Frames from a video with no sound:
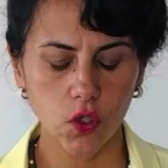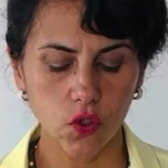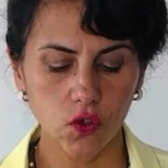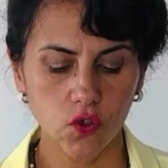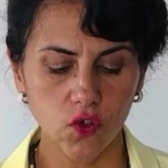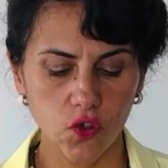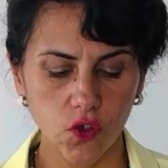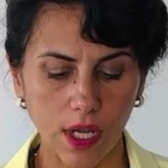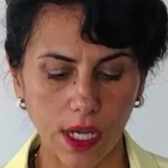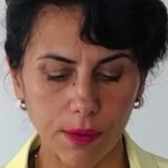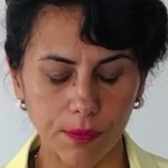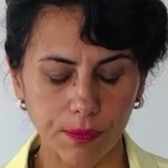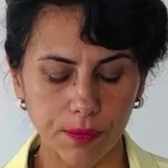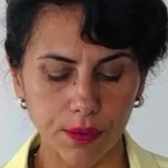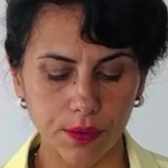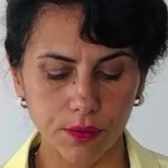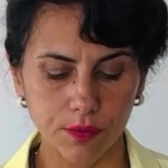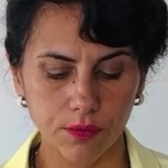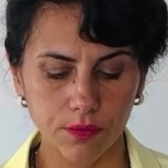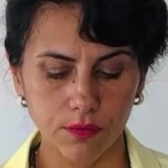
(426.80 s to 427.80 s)
trap
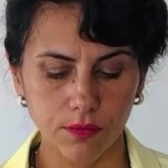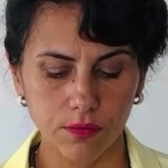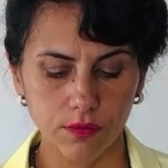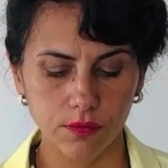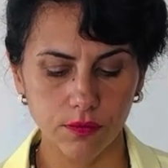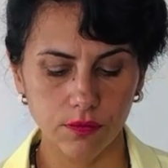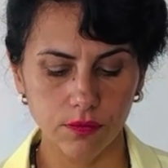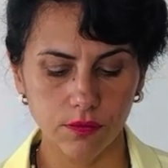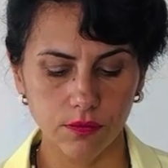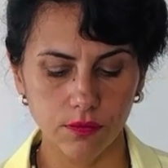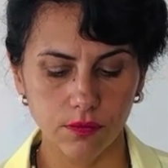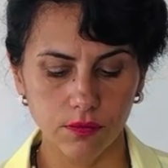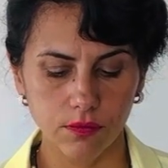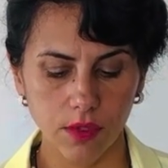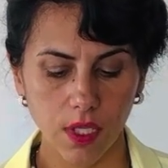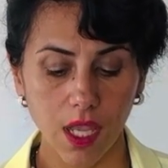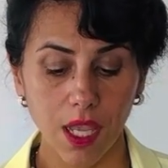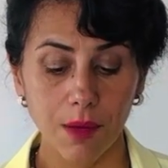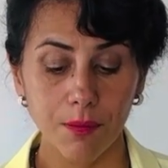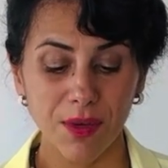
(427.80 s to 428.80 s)

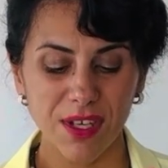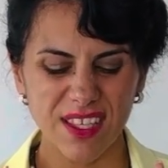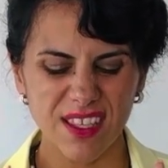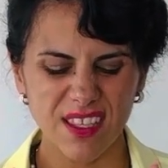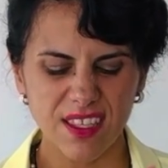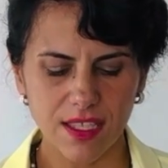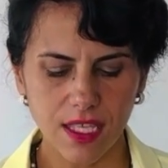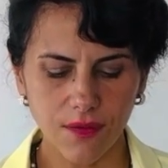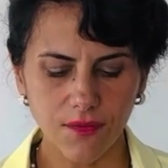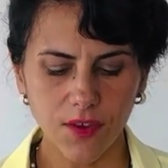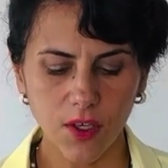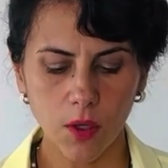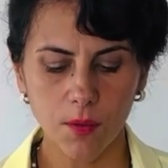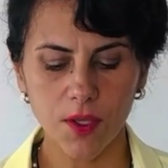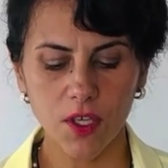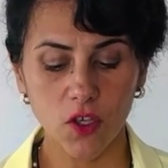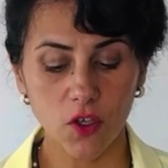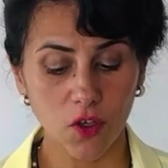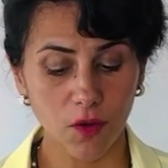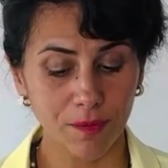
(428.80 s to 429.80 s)
but it's difficult
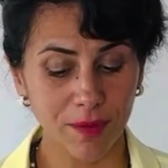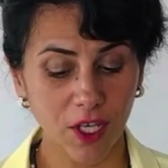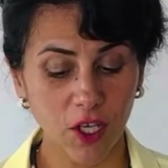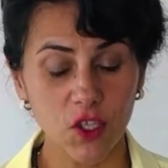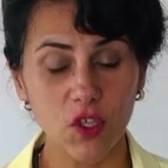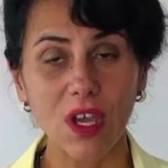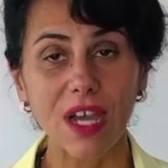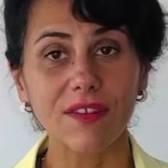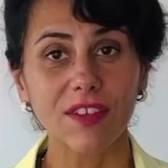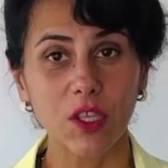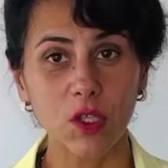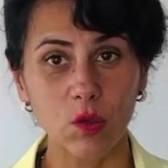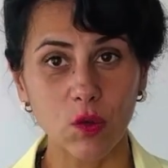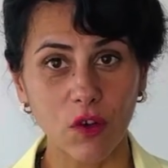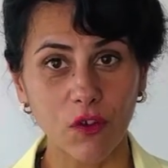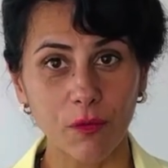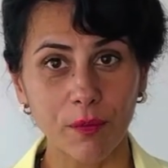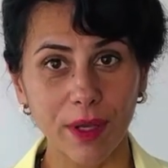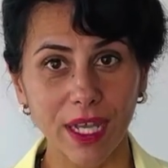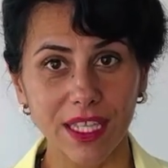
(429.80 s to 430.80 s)
because, because you have the Two
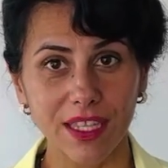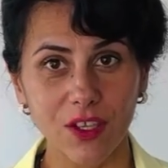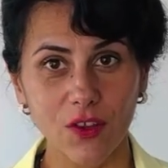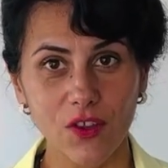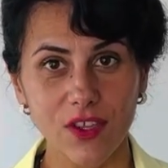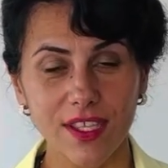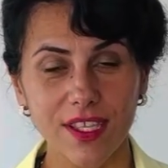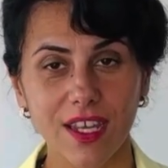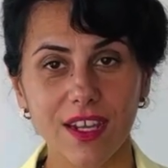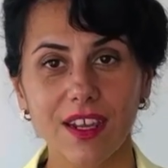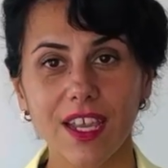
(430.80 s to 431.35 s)
of Pentacles there.